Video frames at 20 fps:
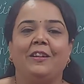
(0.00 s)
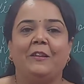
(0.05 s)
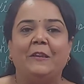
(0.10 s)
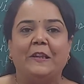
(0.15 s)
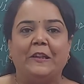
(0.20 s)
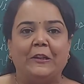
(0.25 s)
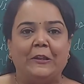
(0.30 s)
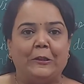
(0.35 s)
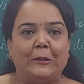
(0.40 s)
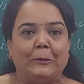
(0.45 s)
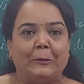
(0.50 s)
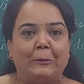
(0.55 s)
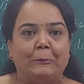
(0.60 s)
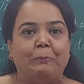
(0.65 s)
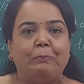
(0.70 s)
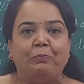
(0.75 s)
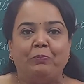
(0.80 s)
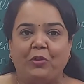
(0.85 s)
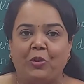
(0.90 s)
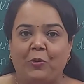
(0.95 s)
the
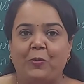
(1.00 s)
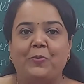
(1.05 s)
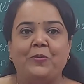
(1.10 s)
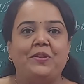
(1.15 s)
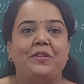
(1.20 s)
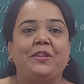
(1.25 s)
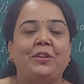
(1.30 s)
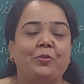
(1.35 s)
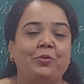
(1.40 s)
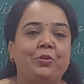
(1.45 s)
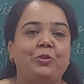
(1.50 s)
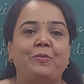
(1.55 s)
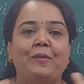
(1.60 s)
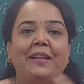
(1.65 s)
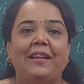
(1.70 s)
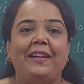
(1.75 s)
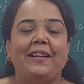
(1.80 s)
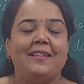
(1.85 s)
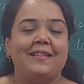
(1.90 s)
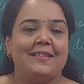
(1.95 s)
host
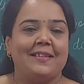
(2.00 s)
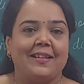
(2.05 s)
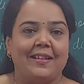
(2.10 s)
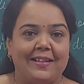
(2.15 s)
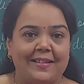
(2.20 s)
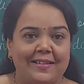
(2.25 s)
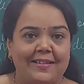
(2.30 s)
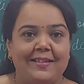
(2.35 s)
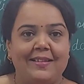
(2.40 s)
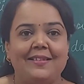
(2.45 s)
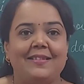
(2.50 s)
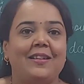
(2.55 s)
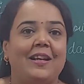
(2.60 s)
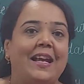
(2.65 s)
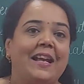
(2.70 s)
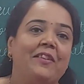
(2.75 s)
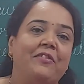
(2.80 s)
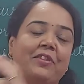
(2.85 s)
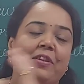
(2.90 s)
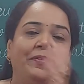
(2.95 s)
usually discusses
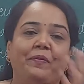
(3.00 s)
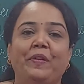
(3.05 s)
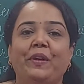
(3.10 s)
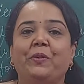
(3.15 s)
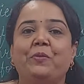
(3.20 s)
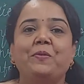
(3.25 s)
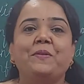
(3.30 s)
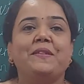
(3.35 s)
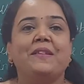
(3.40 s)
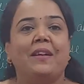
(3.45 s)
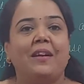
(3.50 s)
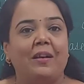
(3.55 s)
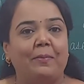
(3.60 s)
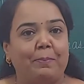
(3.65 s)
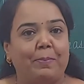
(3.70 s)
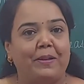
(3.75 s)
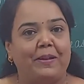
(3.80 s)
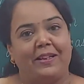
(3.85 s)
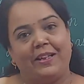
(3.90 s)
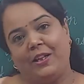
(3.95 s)
and reviews a
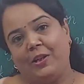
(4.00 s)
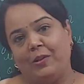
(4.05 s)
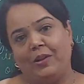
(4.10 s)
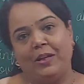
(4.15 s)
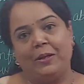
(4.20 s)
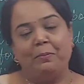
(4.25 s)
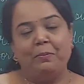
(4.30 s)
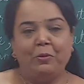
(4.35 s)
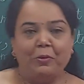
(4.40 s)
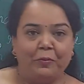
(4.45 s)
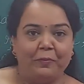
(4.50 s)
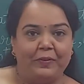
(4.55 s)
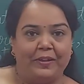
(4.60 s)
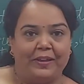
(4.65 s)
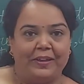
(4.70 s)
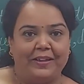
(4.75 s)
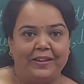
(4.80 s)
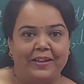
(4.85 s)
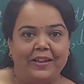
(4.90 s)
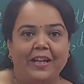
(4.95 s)
particular movie.
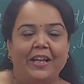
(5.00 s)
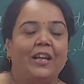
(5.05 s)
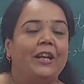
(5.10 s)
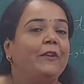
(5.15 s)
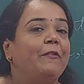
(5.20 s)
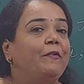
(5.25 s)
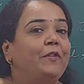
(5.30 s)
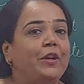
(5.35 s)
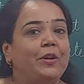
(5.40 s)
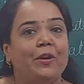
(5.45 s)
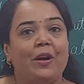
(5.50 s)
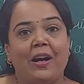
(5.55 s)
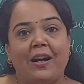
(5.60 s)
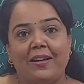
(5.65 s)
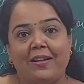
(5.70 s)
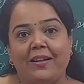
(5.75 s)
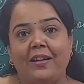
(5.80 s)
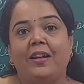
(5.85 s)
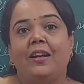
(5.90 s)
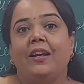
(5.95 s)
If you
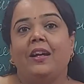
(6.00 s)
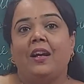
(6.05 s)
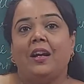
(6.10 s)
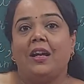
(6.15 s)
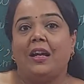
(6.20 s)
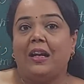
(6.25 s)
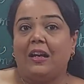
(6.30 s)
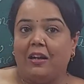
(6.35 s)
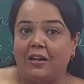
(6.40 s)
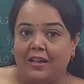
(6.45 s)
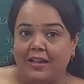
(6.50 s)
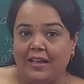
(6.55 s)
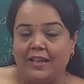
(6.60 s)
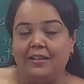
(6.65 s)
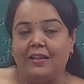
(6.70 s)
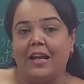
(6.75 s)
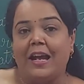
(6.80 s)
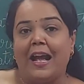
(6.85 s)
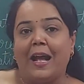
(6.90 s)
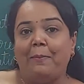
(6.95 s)
are in
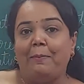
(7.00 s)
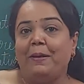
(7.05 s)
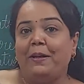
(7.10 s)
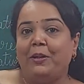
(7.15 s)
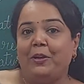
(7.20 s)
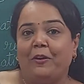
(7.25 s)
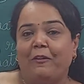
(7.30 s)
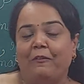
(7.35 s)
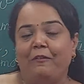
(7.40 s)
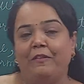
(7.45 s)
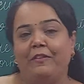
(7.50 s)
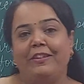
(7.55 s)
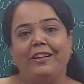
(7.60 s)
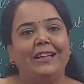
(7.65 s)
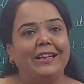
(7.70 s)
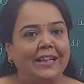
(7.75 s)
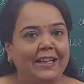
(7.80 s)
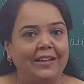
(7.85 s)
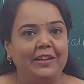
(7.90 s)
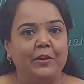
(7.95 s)
the habit of
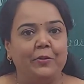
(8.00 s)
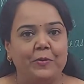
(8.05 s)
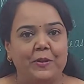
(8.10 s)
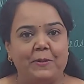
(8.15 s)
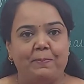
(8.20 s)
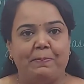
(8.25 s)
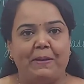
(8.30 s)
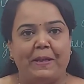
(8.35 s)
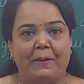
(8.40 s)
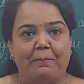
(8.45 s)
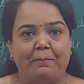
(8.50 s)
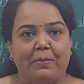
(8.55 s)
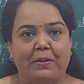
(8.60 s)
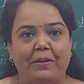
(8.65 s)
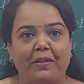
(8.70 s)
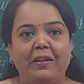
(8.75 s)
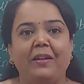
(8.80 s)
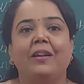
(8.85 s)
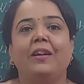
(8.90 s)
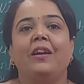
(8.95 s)
reading
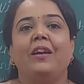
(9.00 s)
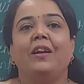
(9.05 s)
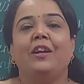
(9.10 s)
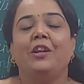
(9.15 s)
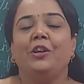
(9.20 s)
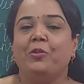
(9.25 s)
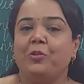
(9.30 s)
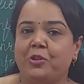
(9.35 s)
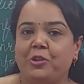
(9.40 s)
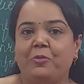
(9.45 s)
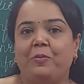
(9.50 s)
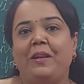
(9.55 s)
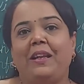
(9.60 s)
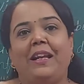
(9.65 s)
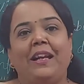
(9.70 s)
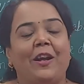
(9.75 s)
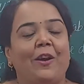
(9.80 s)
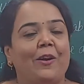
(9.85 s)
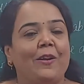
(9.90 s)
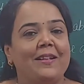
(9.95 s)
newspaper,
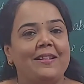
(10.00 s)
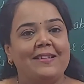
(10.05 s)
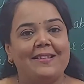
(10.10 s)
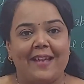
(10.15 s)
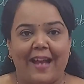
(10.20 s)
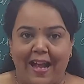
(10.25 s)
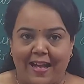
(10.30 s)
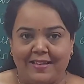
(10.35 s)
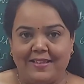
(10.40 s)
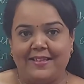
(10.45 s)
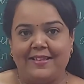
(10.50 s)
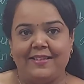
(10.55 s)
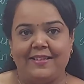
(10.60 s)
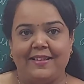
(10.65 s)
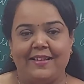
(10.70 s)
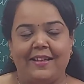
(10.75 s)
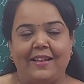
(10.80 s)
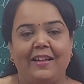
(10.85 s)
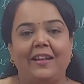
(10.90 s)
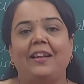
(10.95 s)
usually on
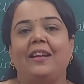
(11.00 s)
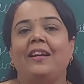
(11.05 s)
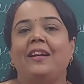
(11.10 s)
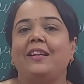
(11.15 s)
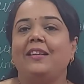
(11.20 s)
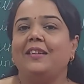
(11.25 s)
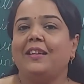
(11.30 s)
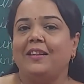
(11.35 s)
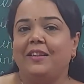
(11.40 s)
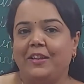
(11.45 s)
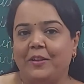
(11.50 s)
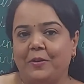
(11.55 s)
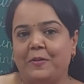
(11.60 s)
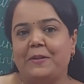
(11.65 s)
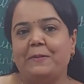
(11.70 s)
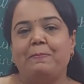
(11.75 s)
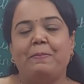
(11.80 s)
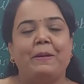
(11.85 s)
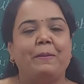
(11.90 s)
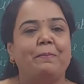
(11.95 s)
Saturday in the
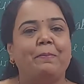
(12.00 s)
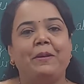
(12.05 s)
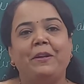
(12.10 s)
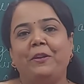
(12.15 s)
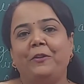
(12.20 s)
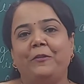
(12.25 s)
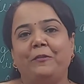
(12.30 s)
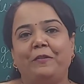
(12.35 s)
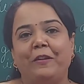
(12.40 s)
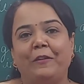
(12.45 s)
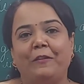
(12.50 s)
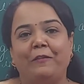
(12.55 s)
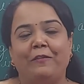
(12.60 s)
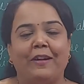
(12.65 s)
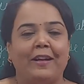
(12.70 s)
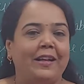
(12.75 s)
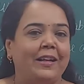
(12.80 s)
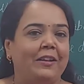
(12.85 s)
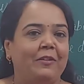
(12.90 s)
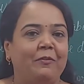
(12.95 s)
newspaper you will
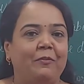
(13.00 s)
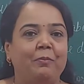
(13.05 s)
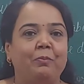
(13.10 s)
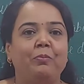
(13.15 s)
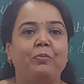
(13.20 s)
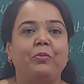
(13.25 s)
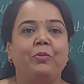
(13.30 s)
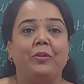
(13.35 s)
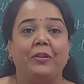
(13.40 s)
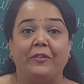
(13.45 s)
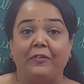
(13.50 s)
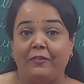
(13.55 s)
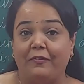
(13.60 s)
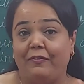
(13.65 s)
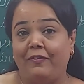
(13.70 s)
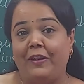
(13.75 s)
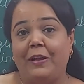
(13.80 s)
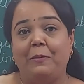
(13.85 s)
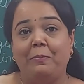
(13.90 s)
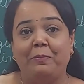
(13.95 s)
find
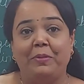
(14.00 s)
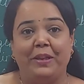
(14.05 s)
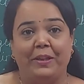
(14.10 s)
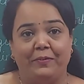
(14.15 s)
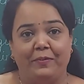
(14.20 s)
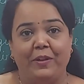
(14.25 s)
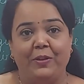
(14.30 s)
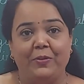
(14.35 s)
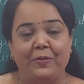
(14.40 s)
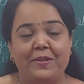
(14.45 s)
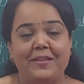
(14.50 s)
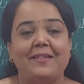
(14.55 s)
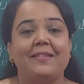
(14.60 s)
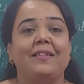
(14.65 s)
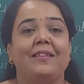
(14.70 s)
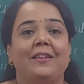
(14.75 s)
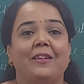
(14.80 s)
film reviews